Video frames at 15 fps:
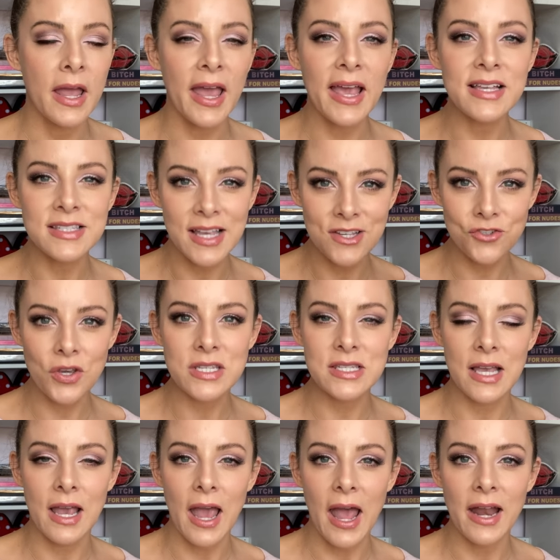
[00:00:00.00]
It's
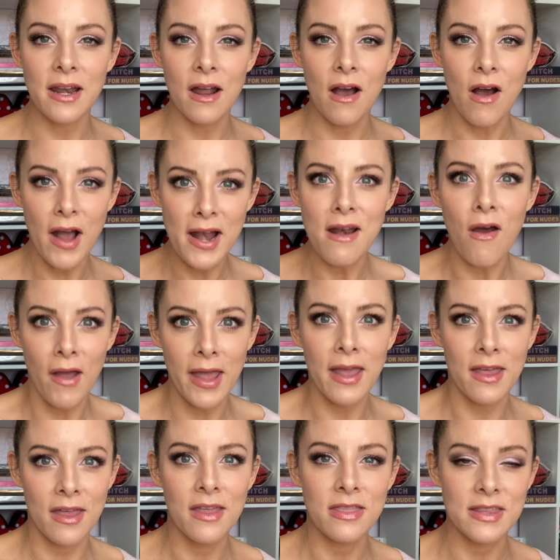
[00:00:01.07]
interesting and I
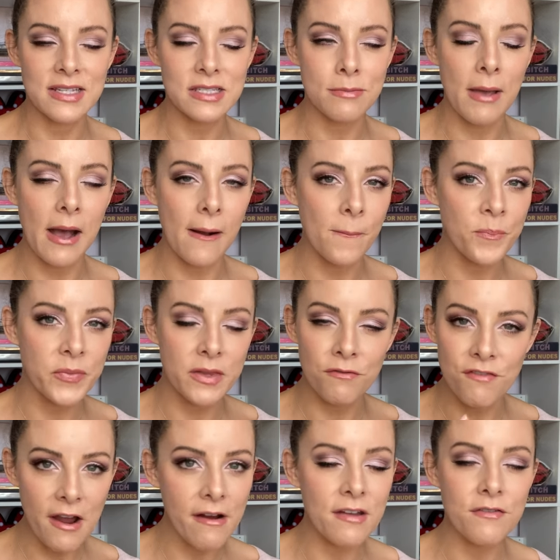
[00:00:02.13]
like the smell.
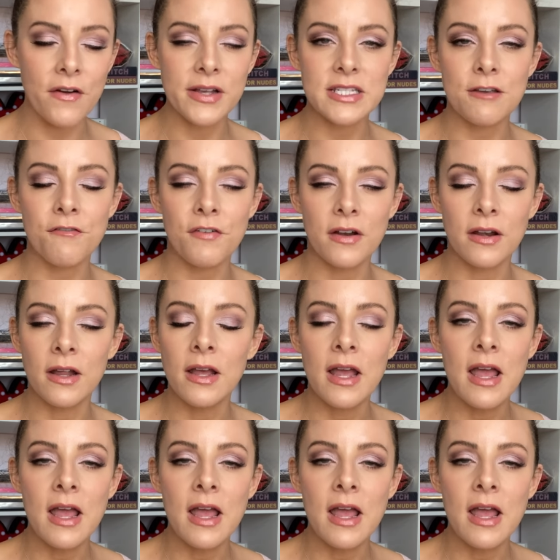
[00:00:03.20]
Very, very different.